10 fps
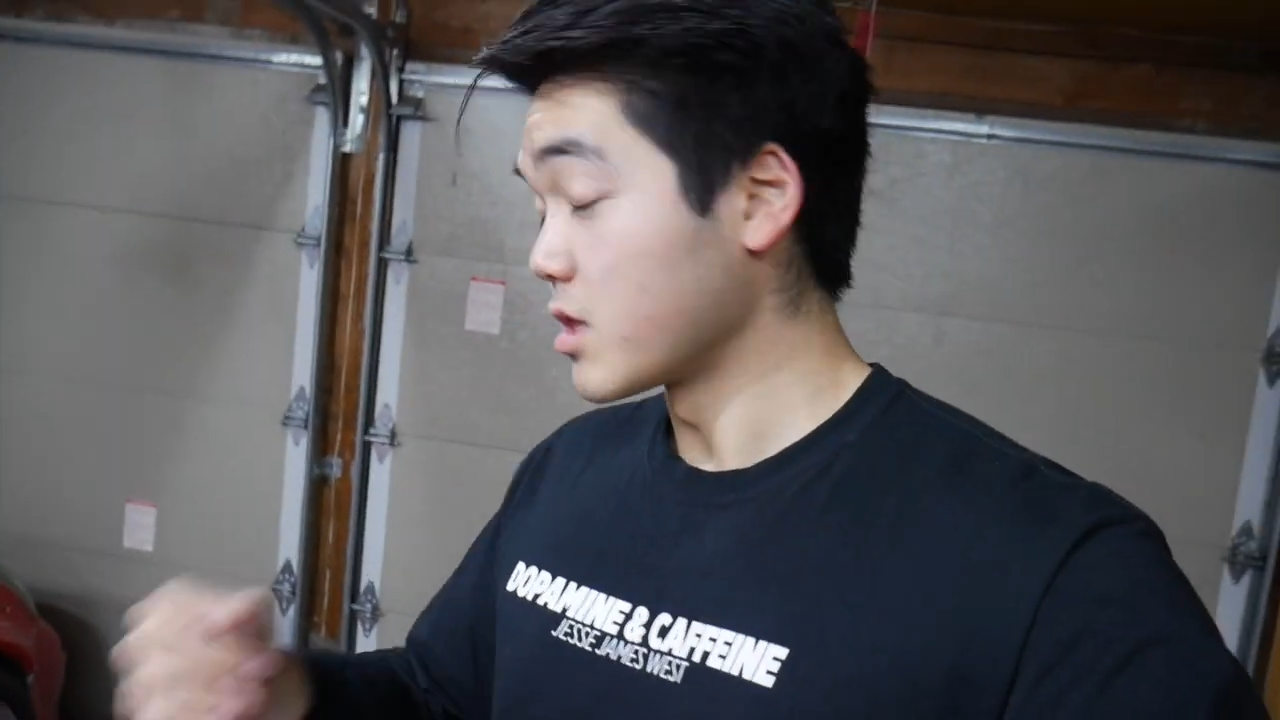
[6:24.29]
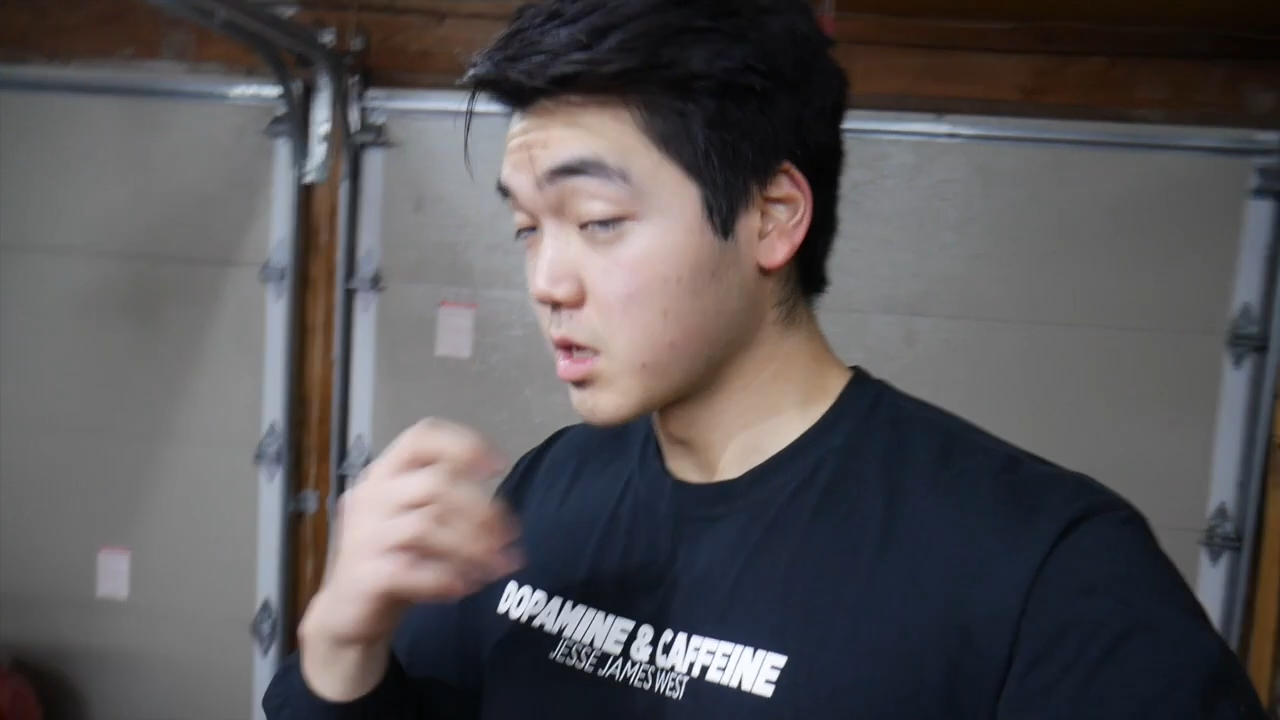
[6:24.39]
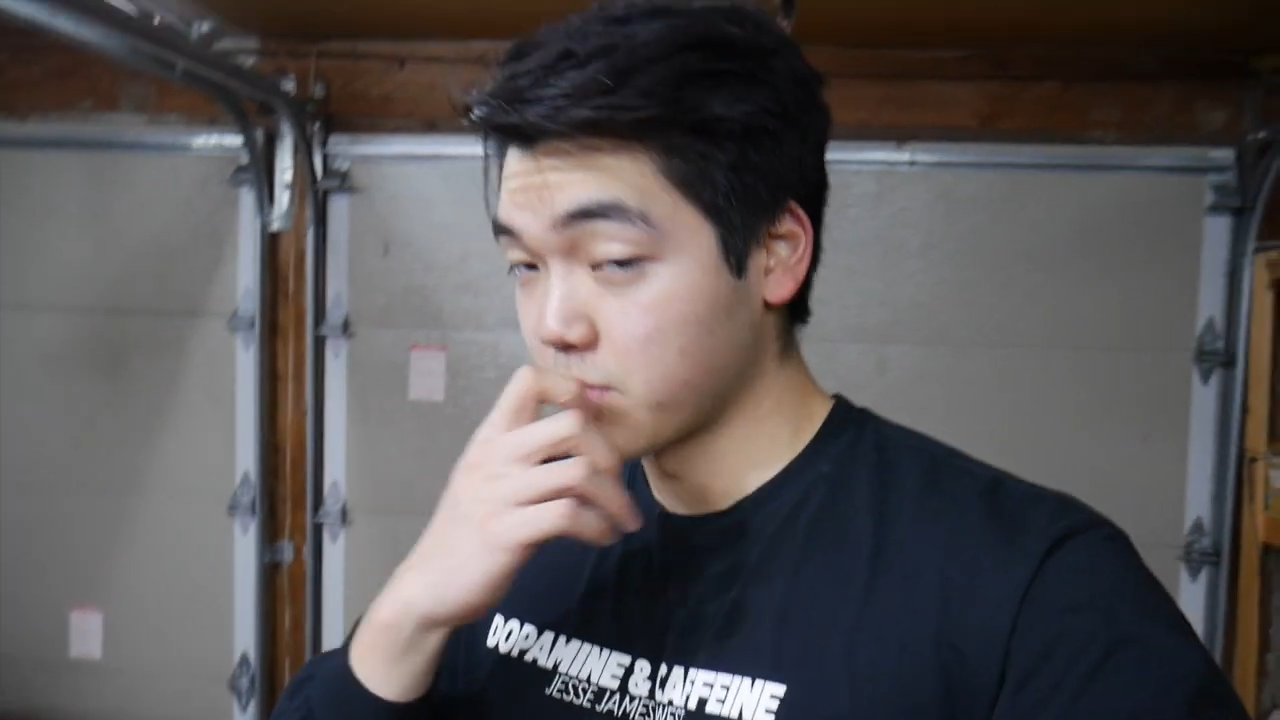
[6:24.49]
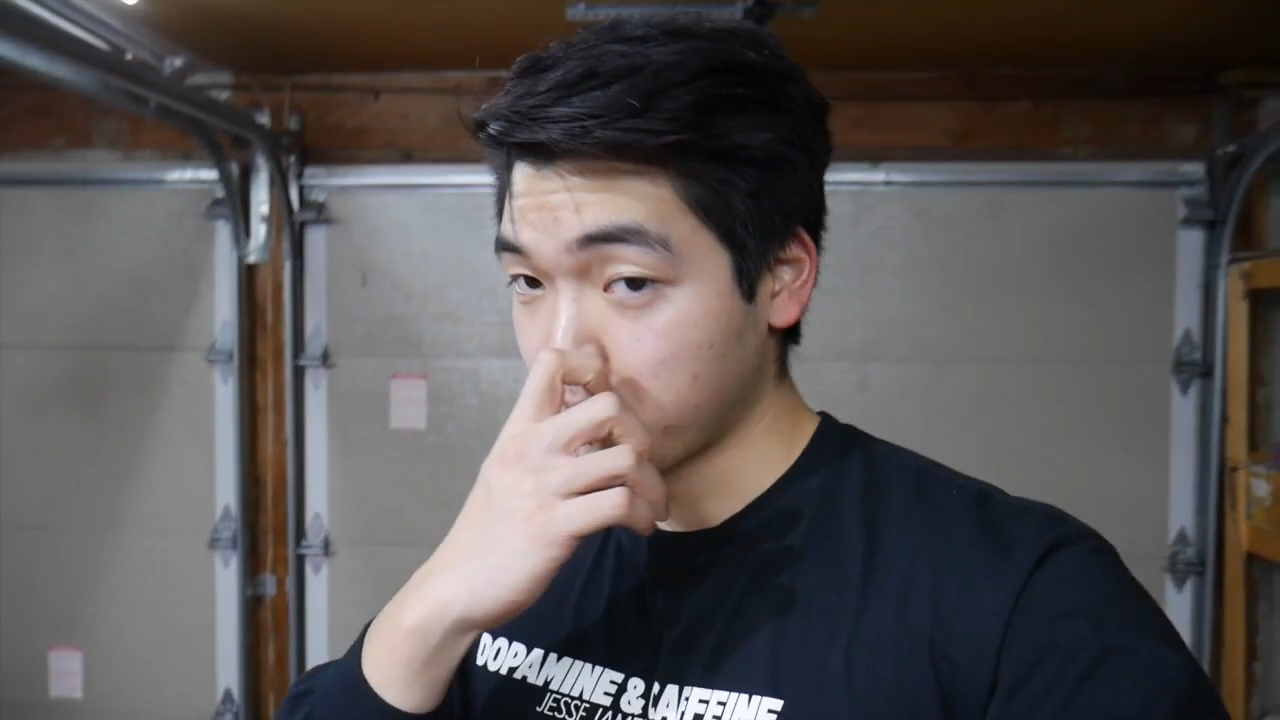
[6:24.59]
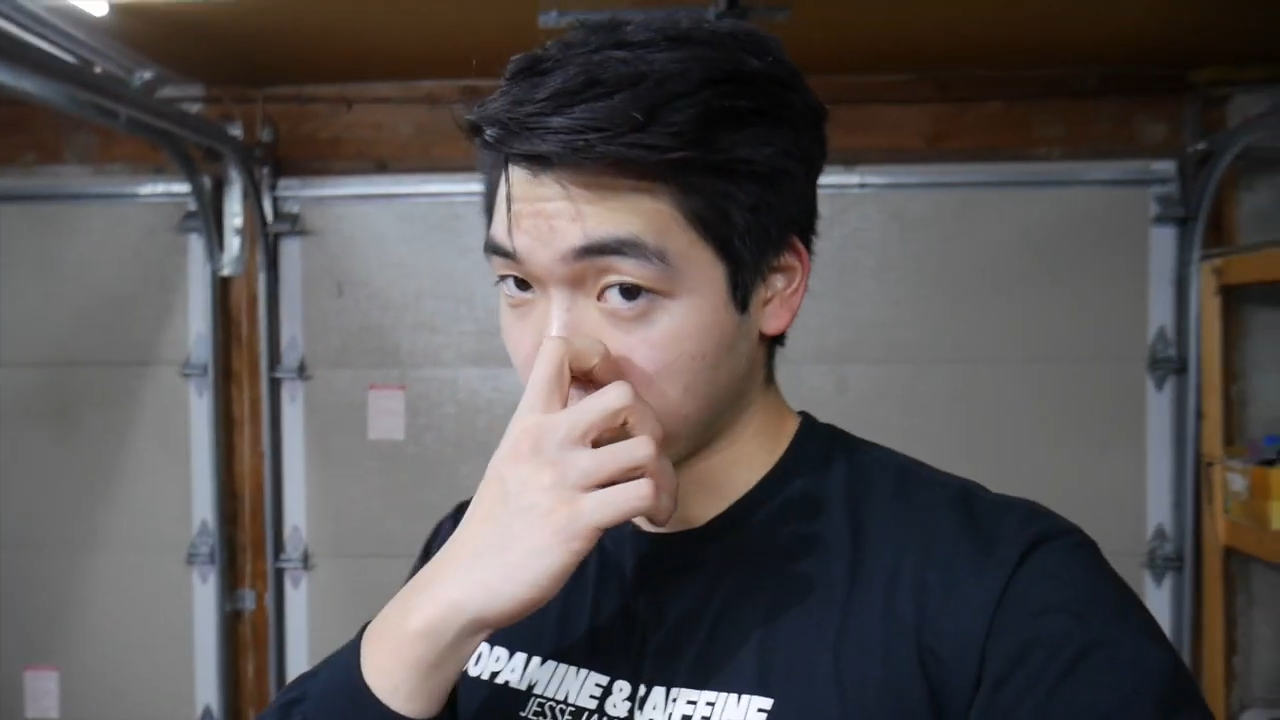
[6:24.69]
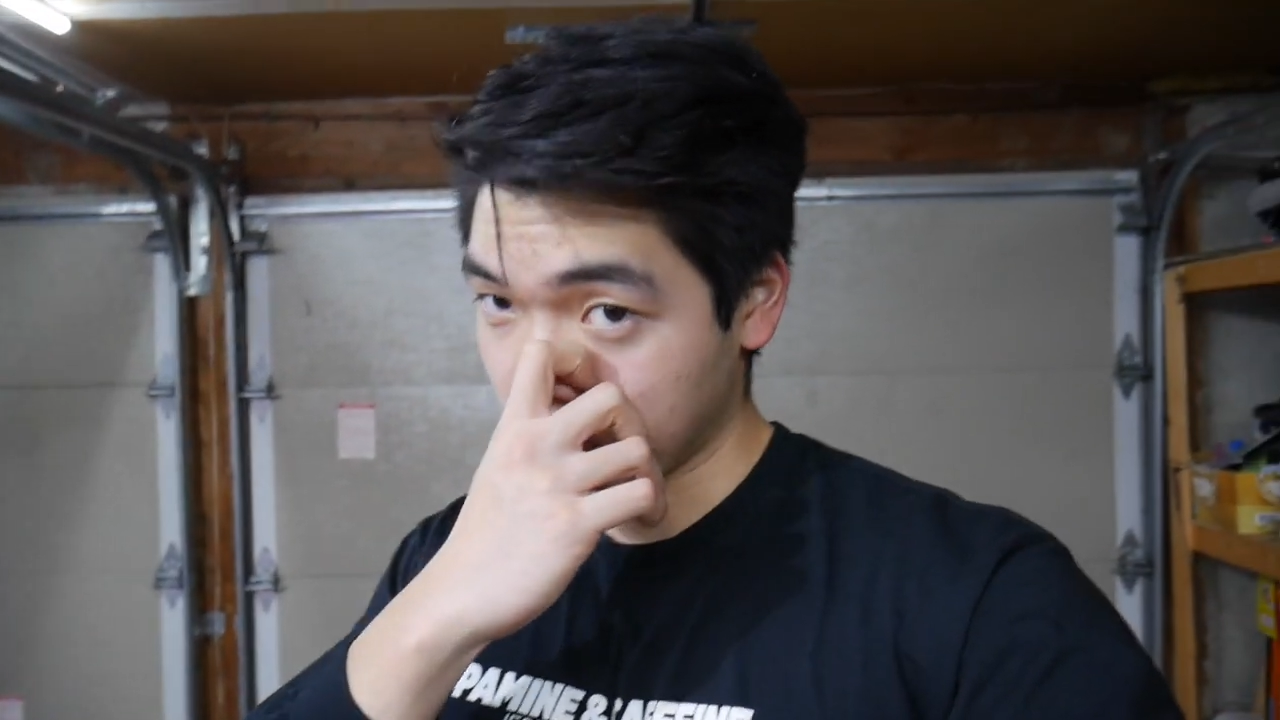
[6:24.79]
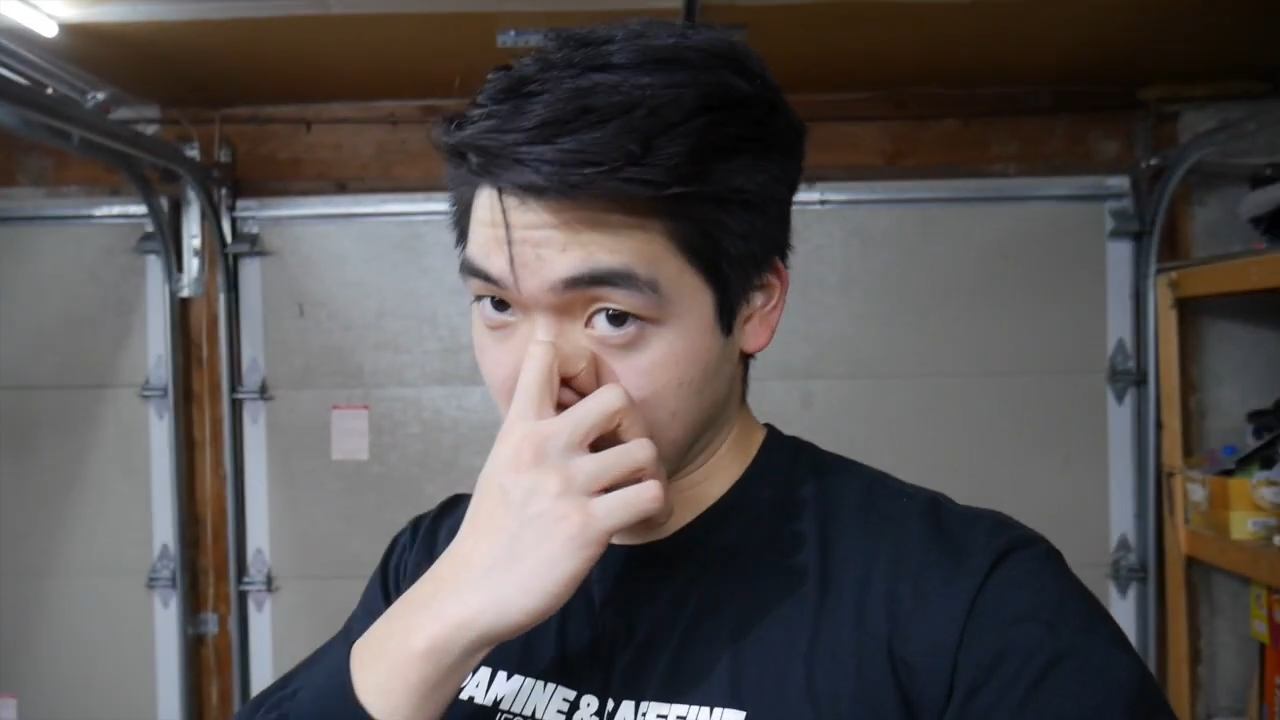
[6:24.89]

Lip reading: little bit bigger